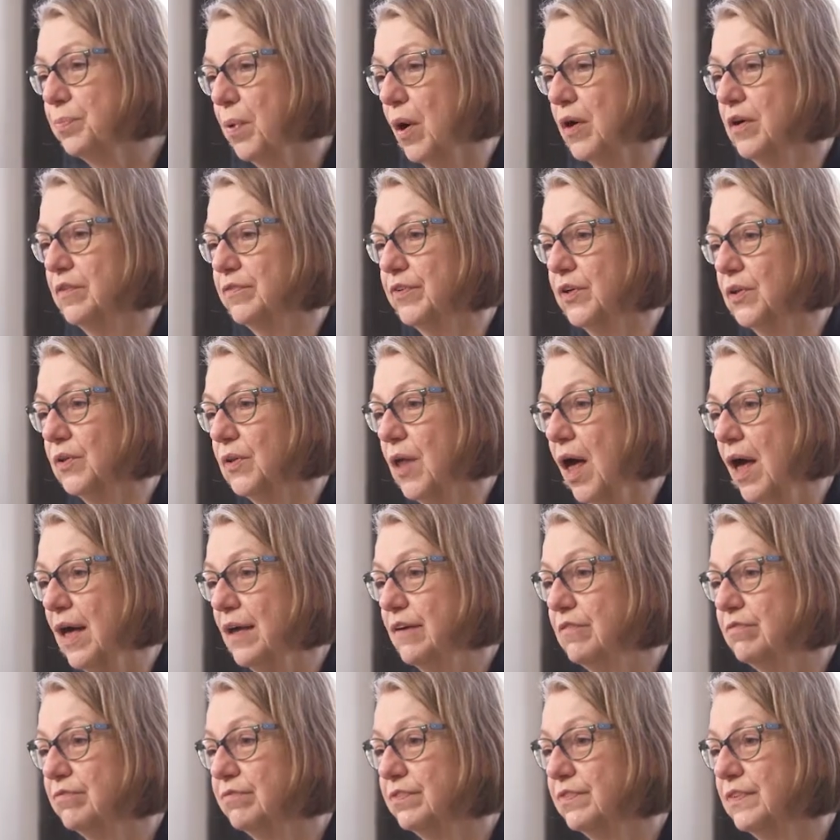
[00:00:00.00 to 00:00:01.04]
part of her
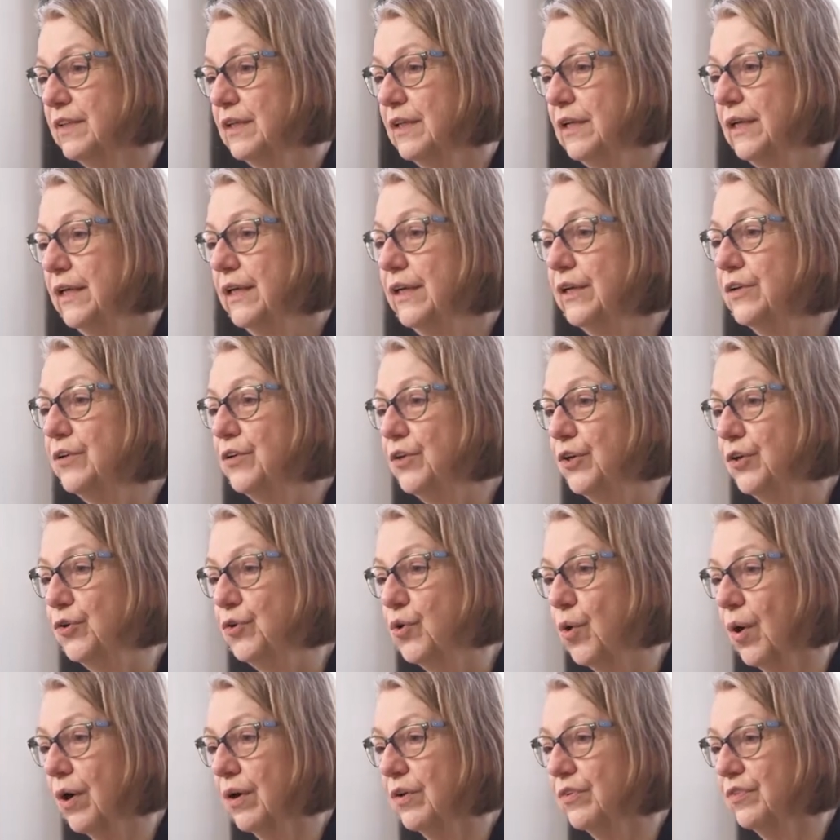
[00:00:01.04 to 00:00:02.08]
life in New
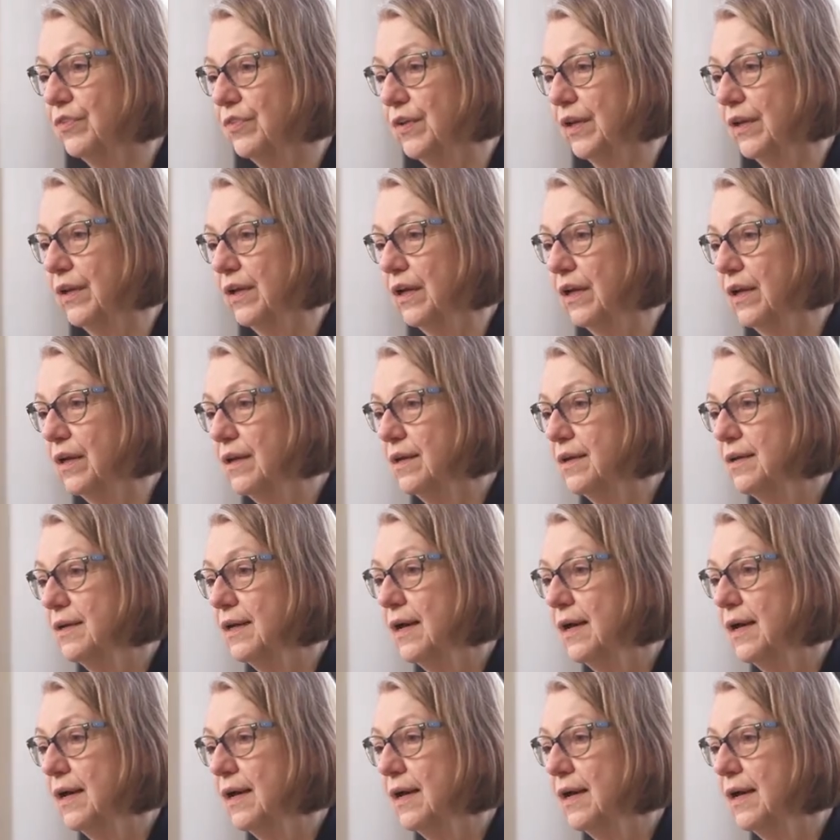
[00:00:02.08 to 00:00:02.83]
York City.